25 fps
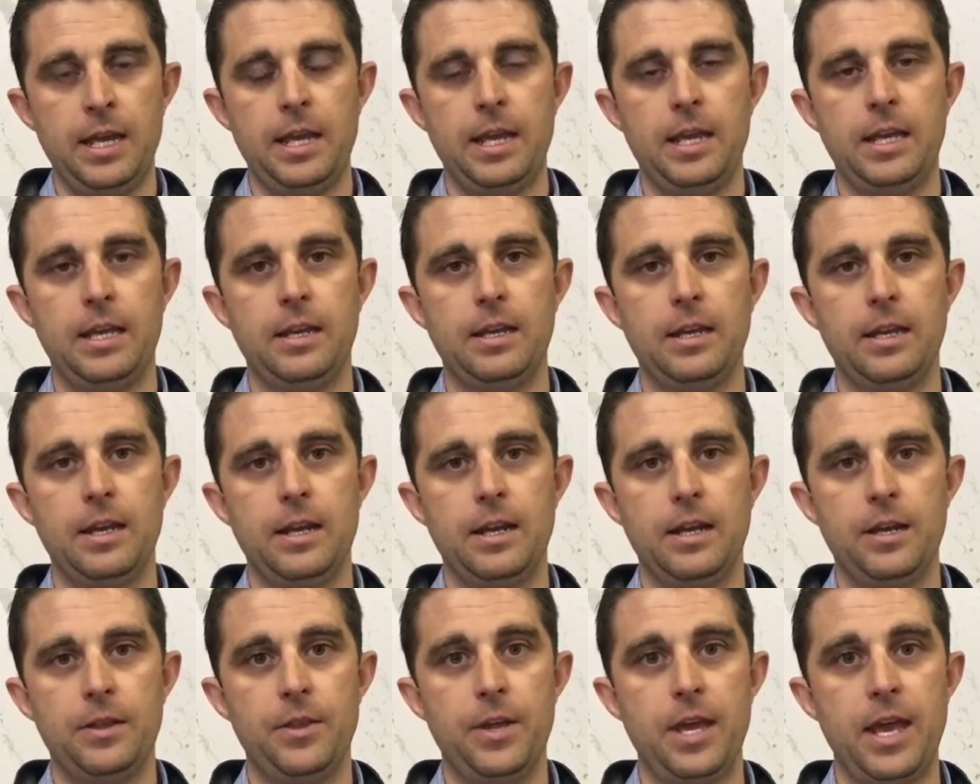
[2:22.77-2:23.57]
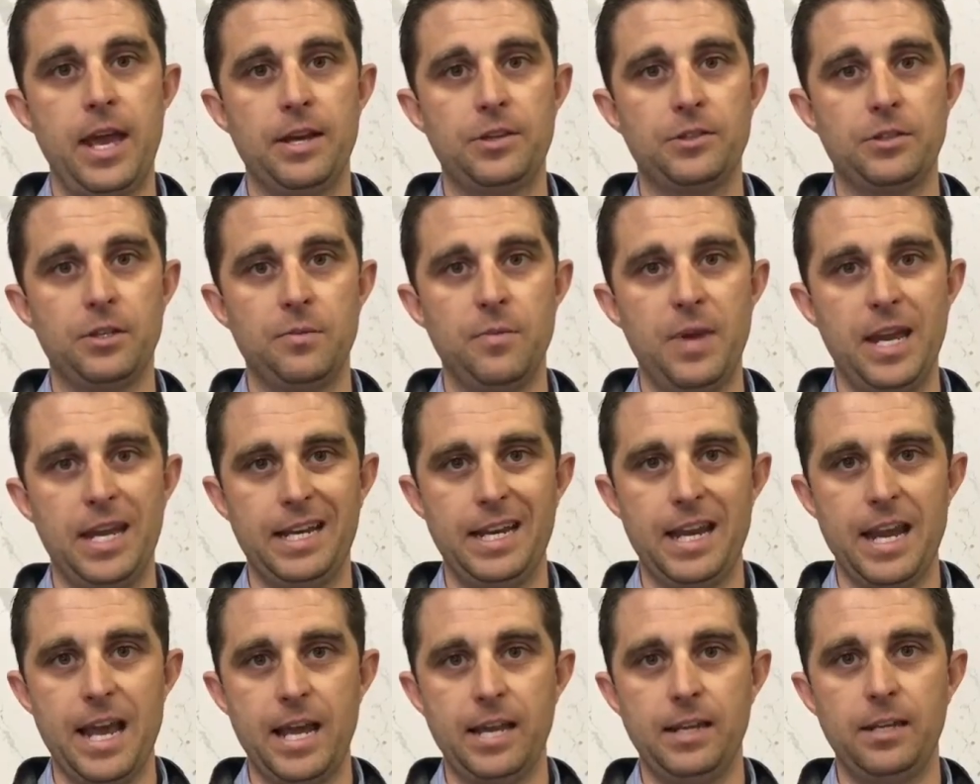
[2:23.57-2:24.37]
and uh, they actually make
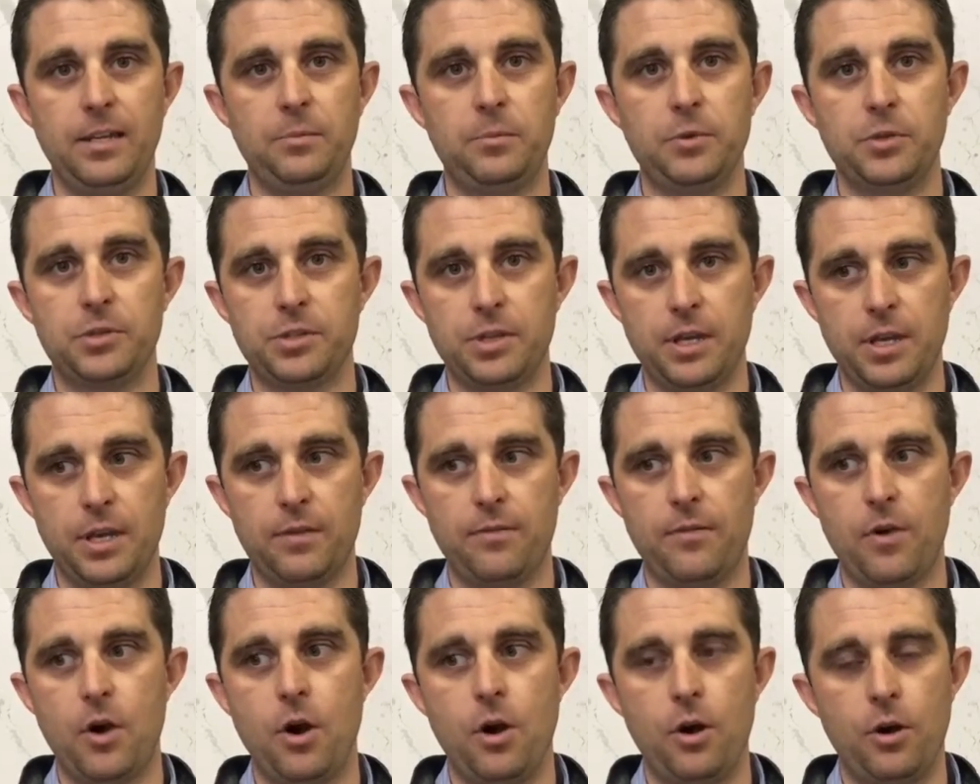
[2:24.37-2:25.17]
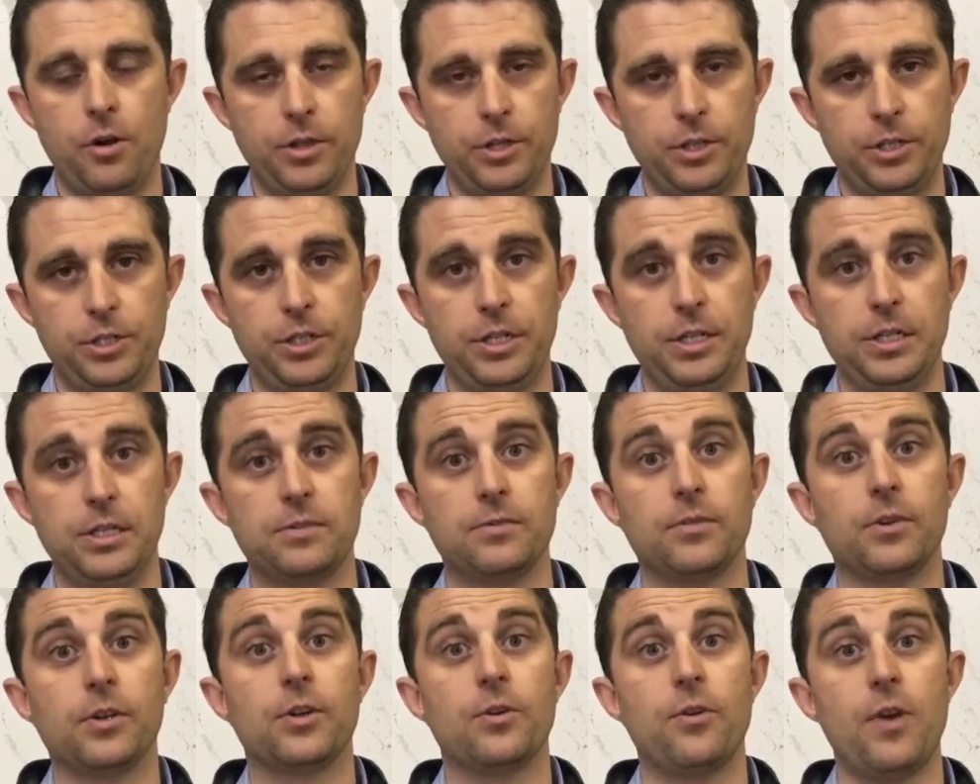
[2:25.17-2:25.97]
90% of all the
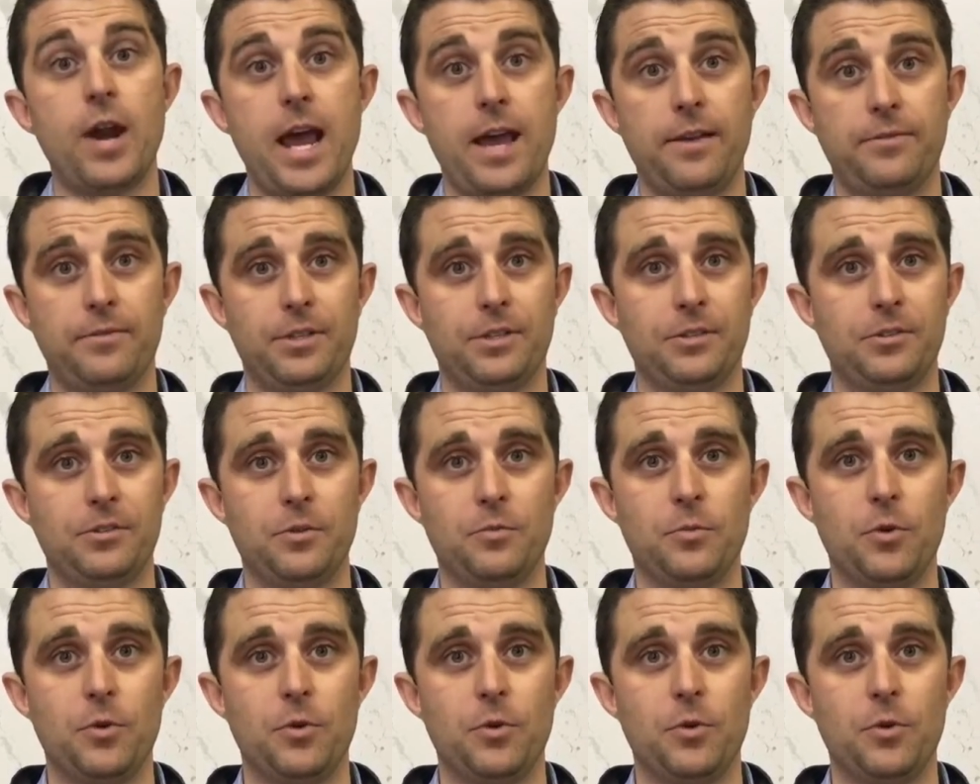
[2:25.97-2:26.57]
cheese for Kraft.